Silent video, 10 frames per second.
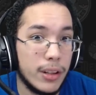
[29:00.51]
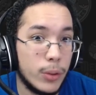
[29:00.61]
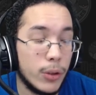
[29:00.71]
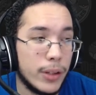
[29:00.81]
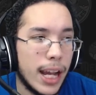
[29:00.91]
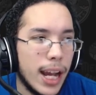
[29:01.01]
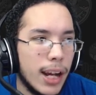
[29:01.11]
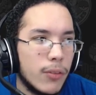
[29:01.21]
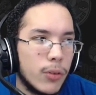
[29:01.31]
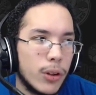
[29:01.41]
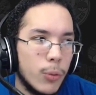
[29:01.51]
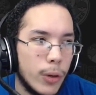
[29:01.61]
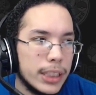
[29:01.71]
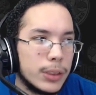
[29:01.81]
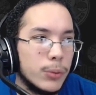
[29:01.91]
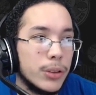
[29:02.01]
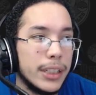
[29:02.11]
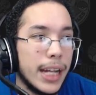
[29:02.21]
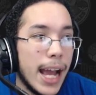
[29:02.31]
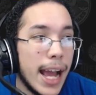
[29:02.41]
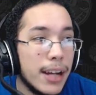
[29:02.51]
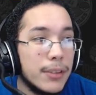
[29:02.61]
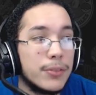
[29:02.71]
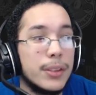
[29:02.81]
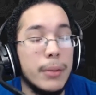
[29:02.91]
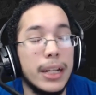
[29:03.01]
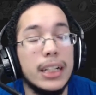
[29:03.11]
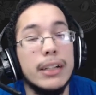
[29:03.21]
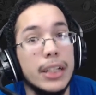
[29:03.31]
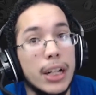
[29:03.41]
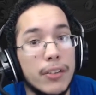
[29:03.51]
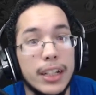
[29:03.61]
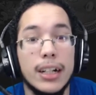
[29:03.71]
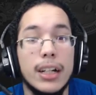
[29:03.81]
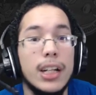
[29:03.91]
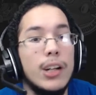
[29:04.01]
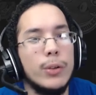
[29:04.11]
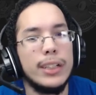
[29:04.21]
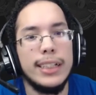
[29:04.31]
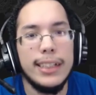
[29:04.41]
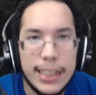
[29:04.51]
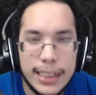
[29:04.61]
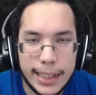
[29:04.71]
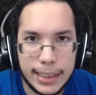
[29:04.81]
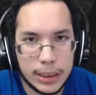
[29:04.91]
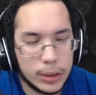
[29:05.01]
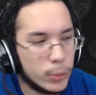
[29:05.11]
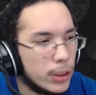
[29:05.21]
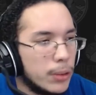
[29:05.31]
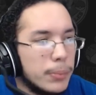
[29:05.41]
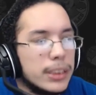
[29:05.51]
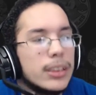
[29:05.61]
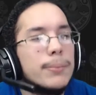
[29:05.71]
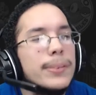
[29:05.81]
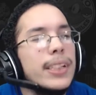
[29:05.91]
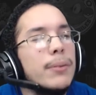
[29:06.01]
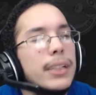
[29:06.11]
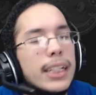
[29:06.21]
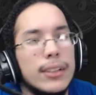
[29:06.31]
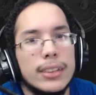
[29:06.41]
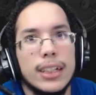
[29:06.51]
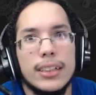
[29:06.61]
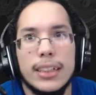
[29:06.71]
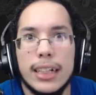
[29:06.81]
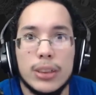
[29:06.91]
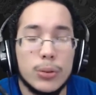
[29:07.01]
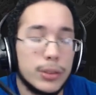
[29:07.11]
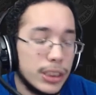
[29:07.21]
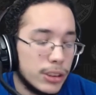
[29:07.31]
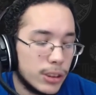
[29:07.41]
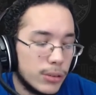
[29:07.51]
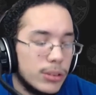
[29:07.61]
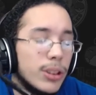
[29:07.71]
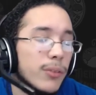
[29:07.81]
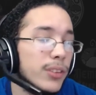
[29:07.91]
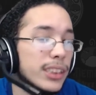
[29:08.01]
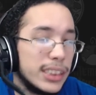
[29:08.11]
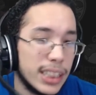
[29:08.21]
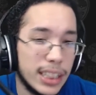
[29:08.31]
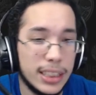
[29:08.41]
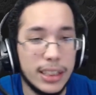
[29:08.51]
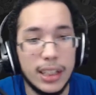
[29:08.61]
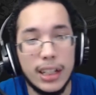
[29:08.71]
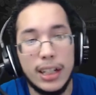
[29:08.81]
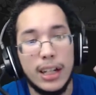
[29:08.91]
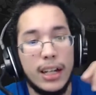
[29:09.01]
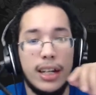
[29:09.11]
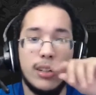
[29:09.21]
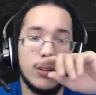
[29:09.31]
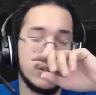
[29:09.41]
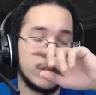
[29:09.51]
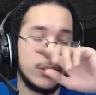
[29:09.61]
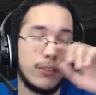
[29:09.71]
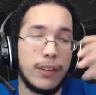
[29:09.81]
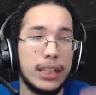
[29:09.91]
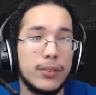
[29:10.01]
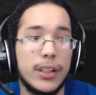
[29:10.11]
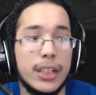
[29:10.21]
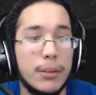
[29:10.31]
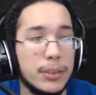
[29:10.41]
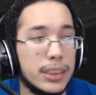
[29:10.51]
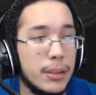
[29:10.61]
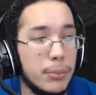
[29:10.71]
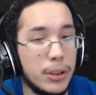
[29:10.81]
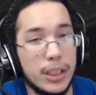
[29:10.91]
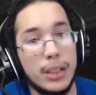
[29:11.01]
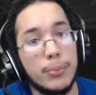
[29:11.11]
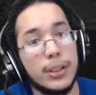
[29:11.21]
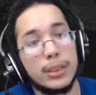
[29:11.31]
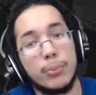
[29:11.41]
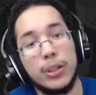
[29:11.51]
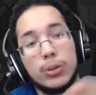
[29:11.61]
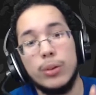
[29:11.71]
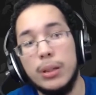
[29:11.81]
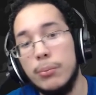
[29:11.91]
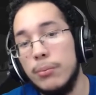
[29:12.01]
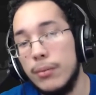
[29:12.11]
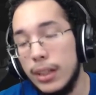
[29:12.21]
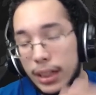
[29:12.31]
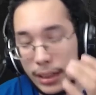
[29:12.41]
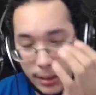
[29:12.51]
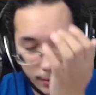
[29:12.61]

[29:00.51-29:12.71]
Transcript: already have Rotom-Wash and we already have the Mega Altaria. We didn't need Ninetales. We could have picked up something else. The Ninetales was there just, you know, for the sun. And also the Flash Fire gave us an immunity plus a +1 in